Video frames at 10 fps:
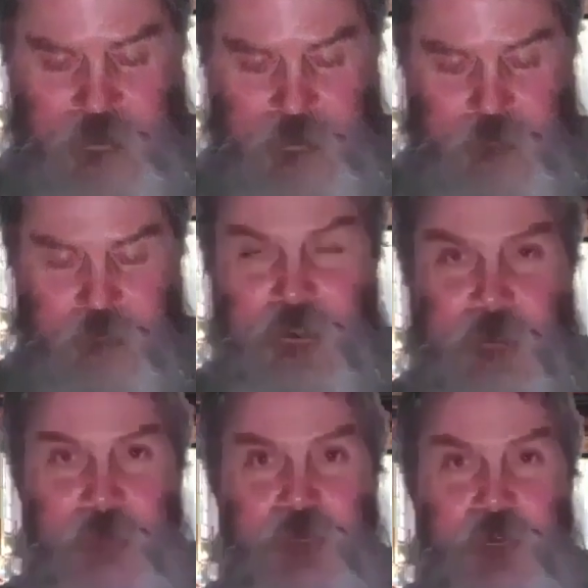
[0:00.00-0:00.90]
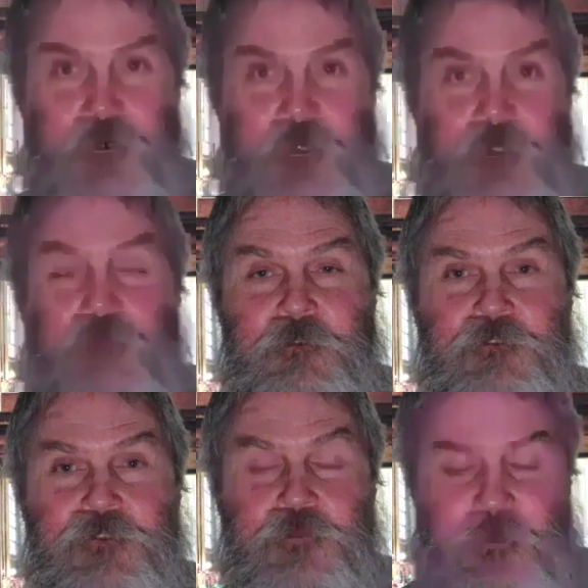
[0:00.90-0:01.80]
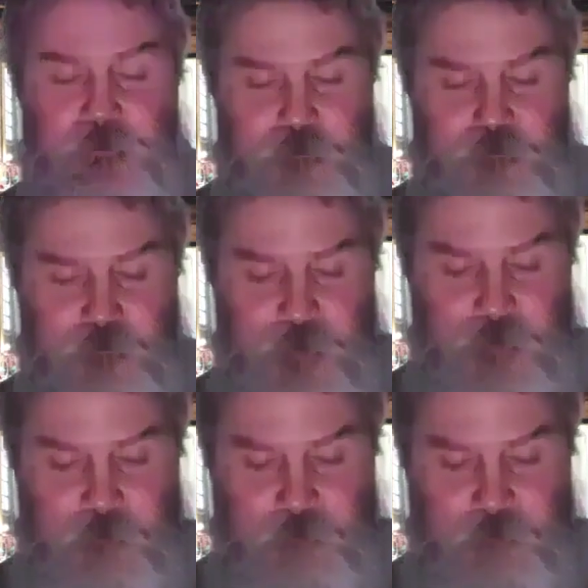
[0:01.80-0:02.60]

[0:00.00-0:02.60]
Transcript: This is Ezekiel chapter 30, verses